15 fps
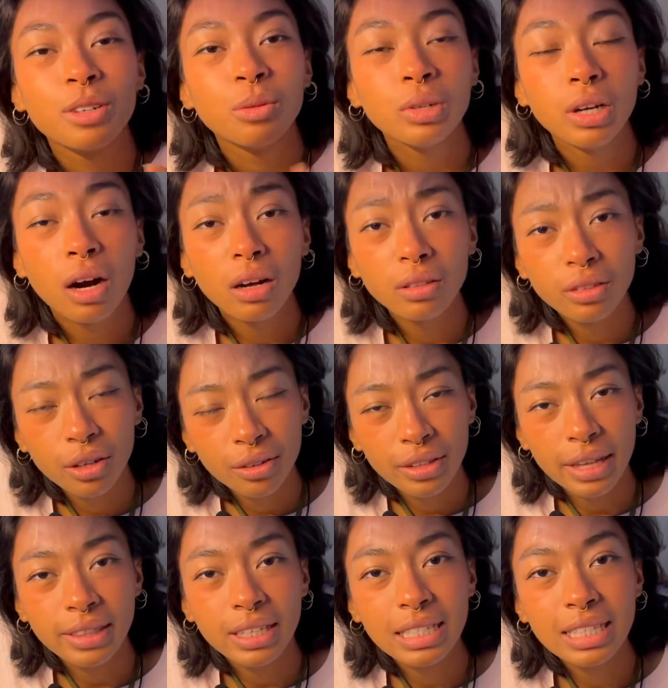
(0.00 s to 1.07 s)
We all know
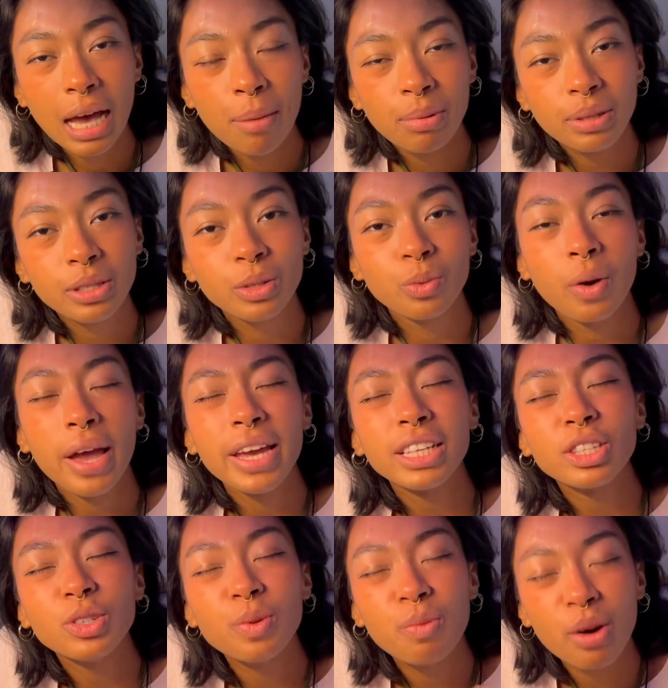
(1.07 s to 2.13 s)
that this happens
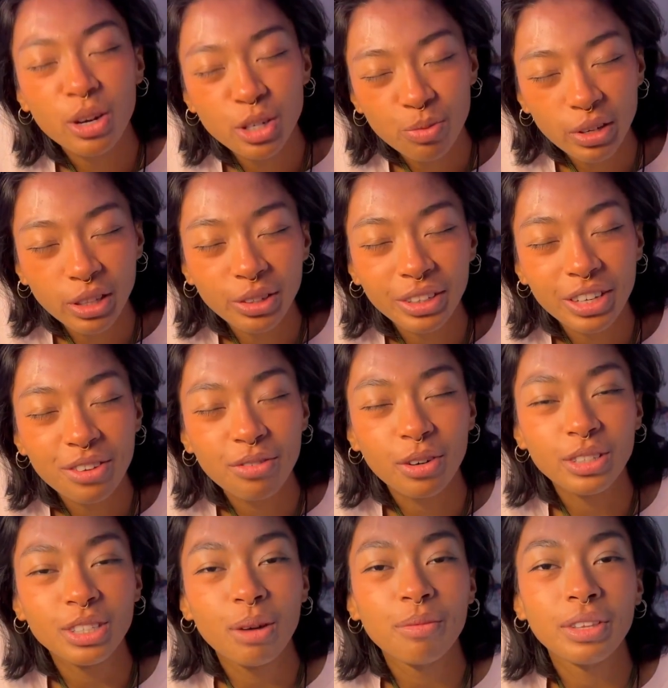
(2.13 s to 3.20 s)
way too much when looking
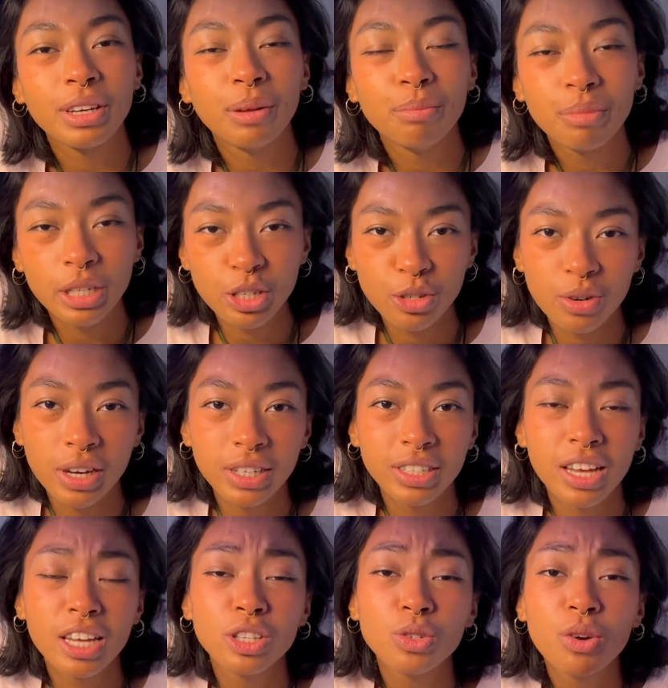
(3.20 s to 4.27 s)
for something on Pinterest.
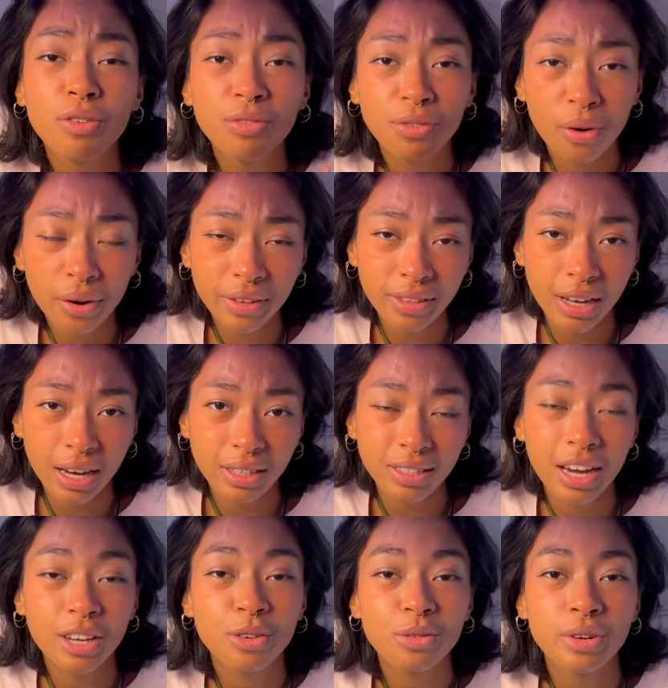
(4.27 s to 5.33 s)
And to avoid that,
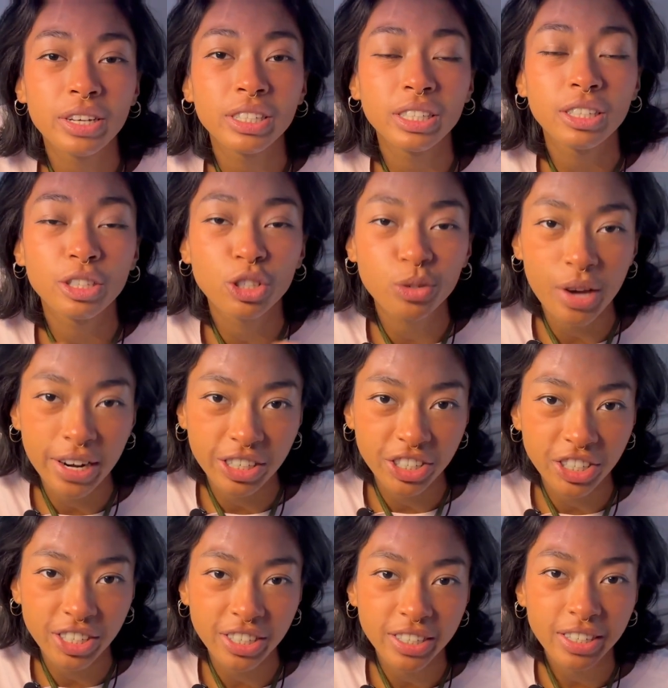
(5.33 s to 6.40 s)
I created a
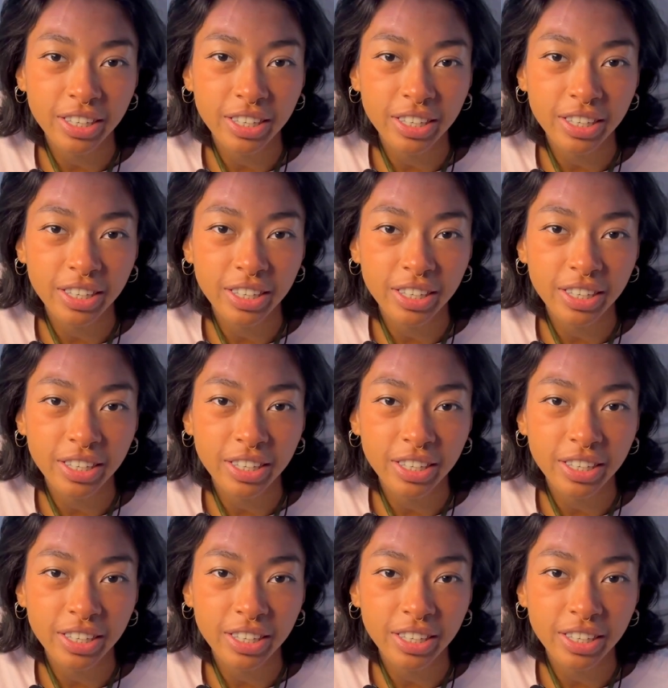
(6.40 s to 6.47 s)
strategy.